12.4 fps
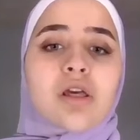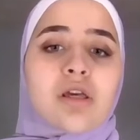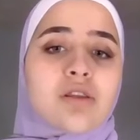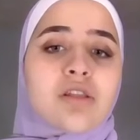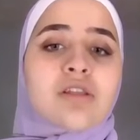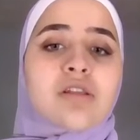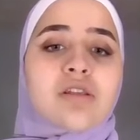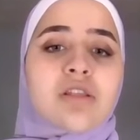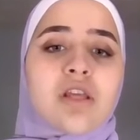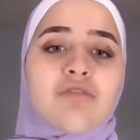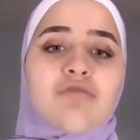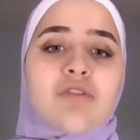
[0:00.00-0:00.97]
This is
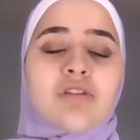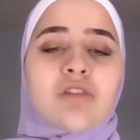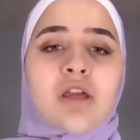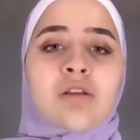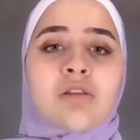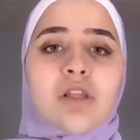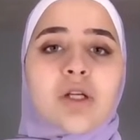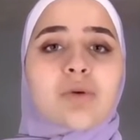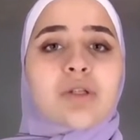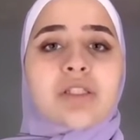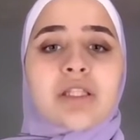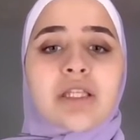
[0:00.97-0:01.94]
different than
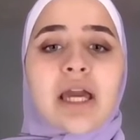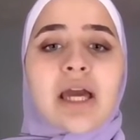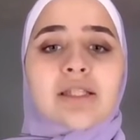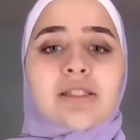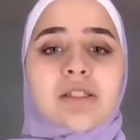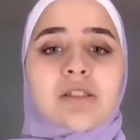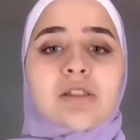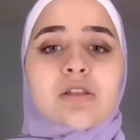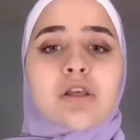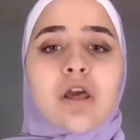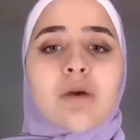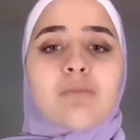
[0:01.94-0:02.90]
liquids and
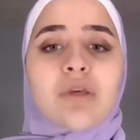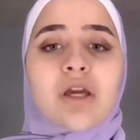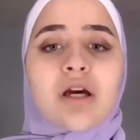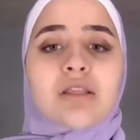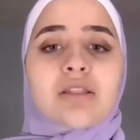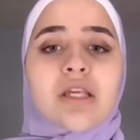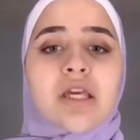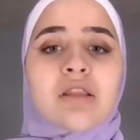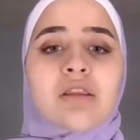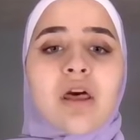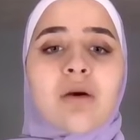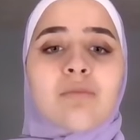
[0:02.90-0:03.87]
gases, because
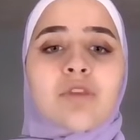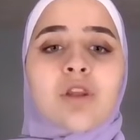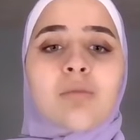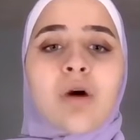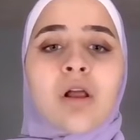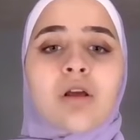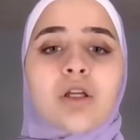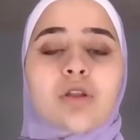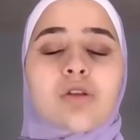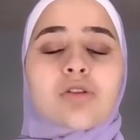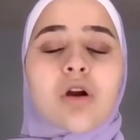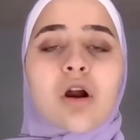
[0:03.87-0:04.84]
in them the
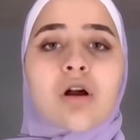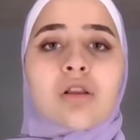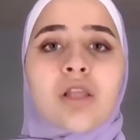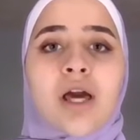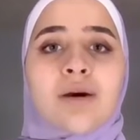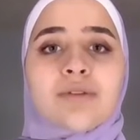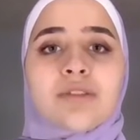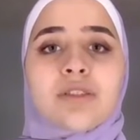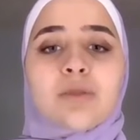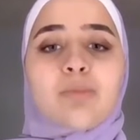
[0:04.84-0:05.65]
molecules are allowed to